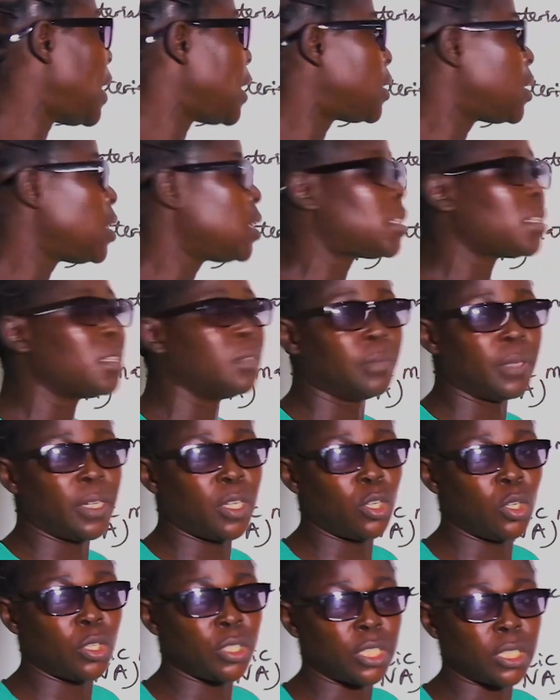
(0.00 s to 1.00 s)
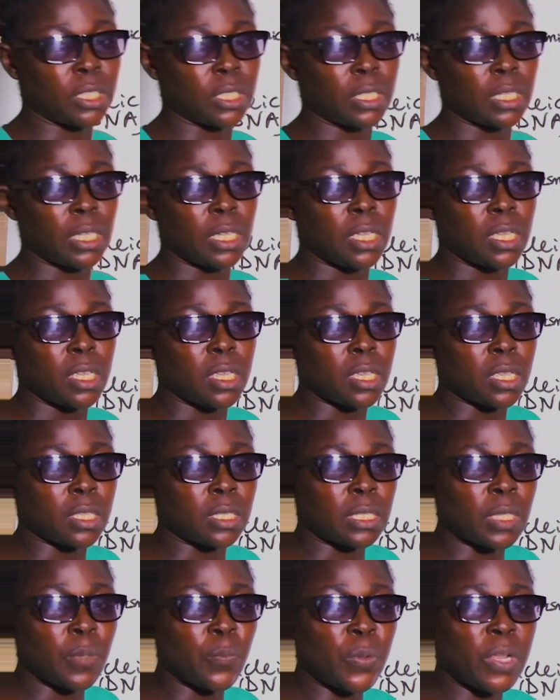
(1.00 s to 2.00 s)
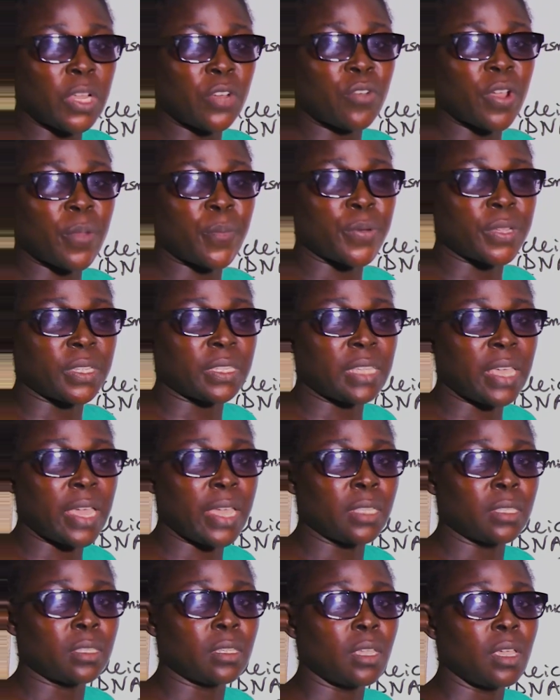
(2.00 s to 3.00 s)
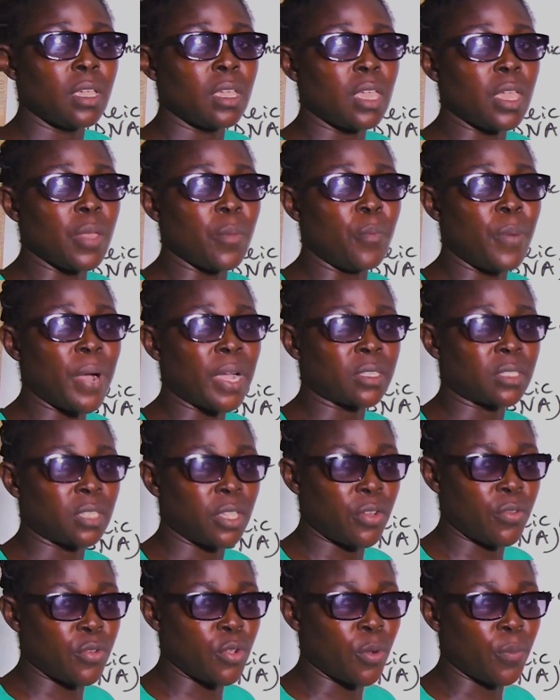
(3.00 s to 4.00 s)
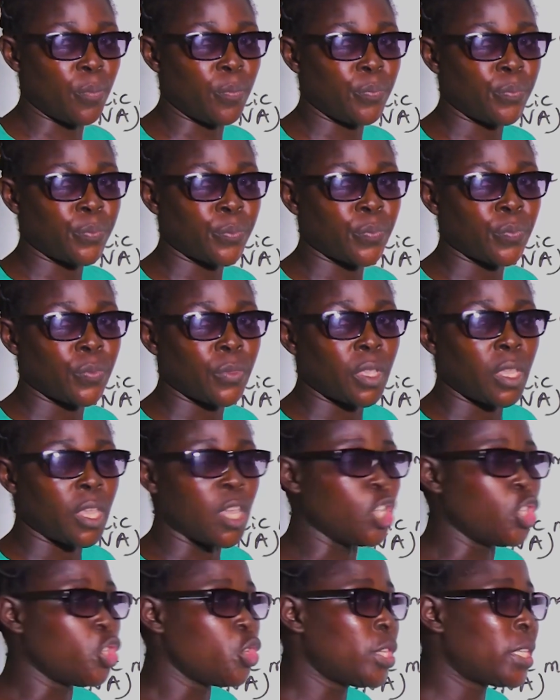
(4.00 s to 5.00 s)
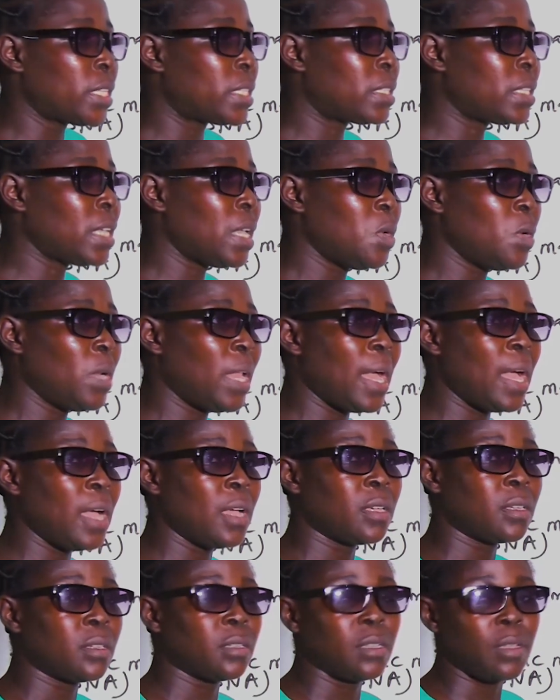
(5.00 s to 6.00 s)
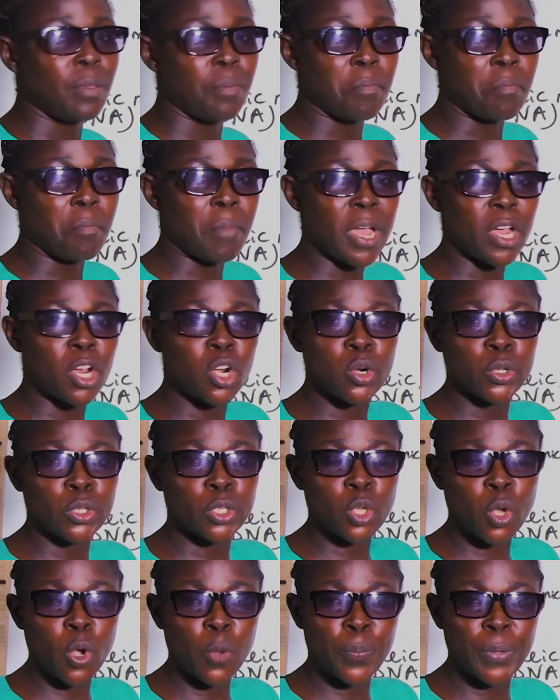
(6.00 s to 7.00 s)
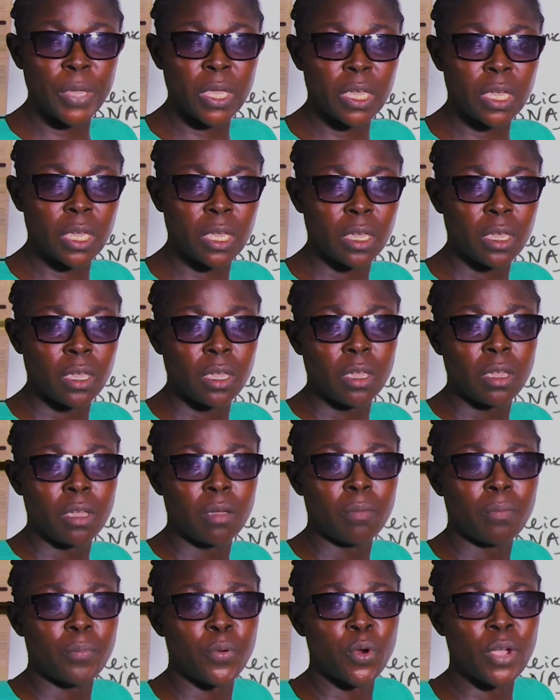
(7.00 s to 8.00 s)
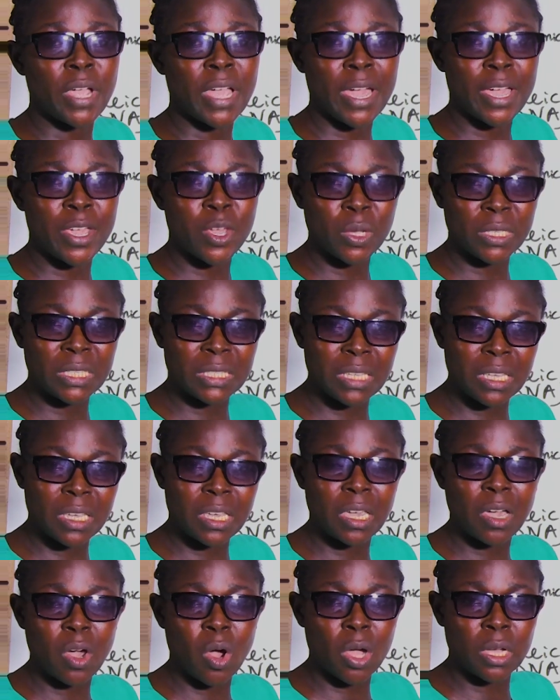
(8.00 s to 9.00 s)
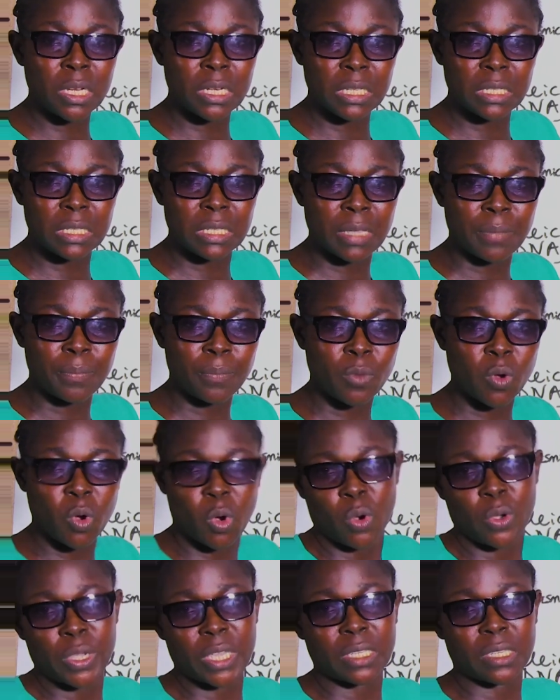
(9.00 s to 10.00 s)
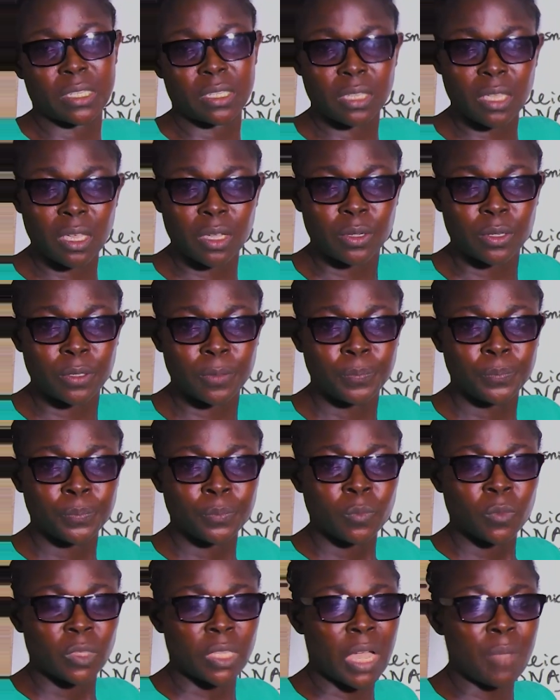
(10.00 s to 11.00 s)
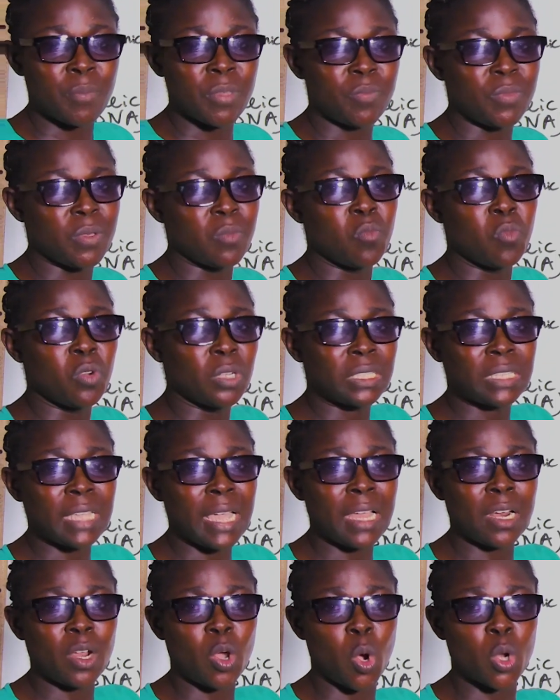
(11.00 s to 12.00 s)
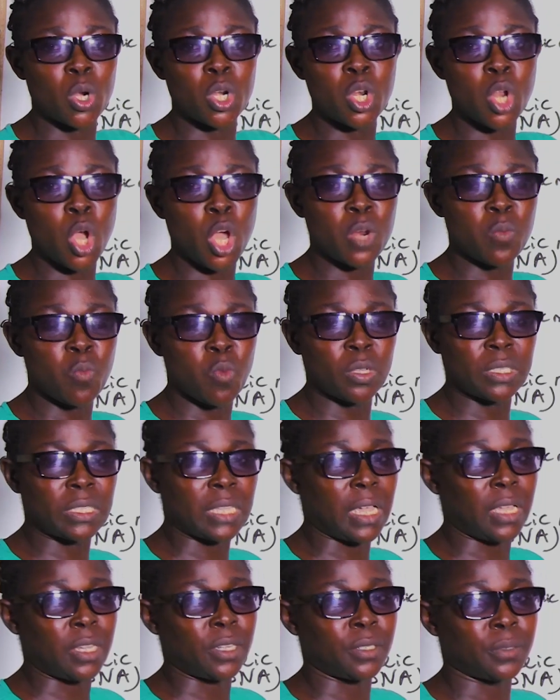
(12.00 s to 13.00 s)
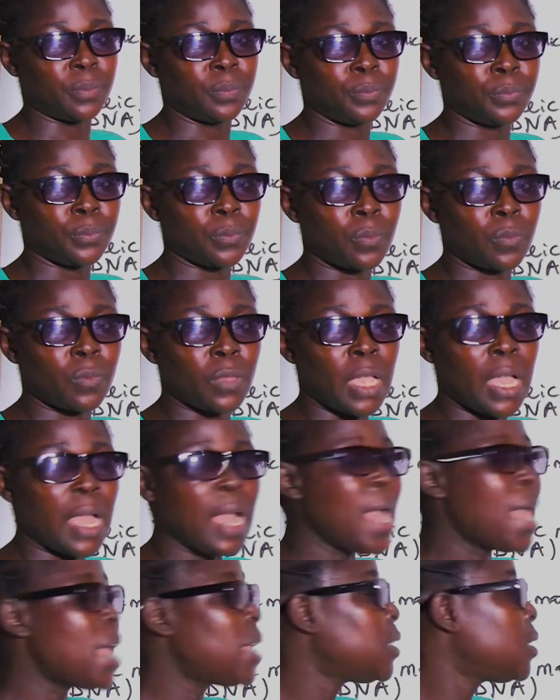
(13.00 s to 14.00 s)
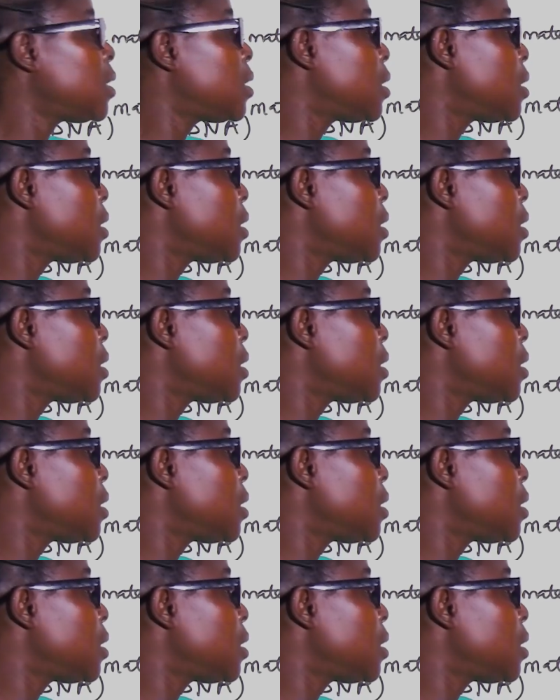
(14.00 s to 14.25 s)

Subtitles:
like this in biology, it simply represents a bacterium, a unicellular, microscopic, prokaryotic organism or a cell that may be motile or non-motile, and